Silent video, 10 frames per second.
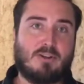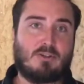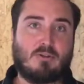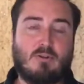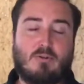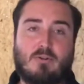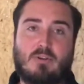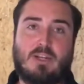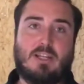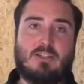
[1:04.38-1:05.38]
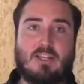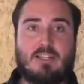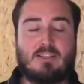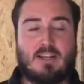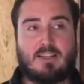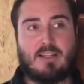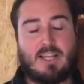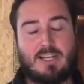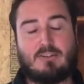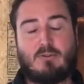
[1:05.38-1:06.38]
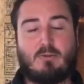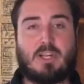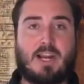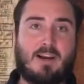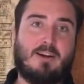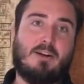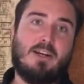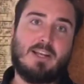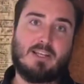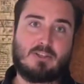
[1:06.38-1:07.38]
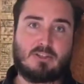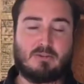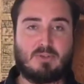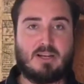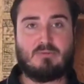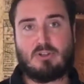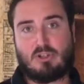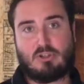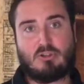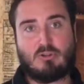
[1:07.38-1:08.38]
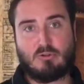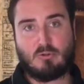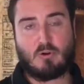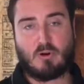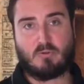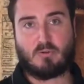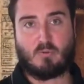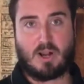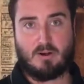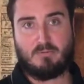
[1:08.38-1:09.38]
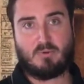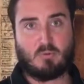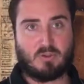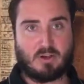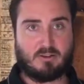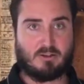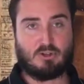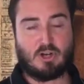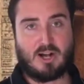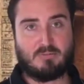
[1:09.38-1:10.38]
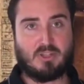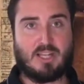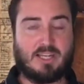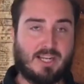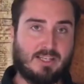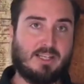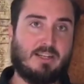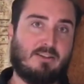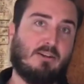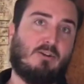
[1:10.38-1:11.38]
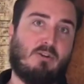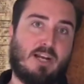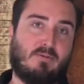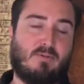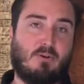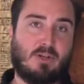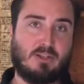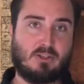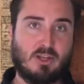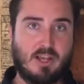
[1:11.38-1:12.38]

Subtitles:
on, so it's not that they don't care, it's just sometimes they're just too overwhelmed with other jobs that they can't take the correct focus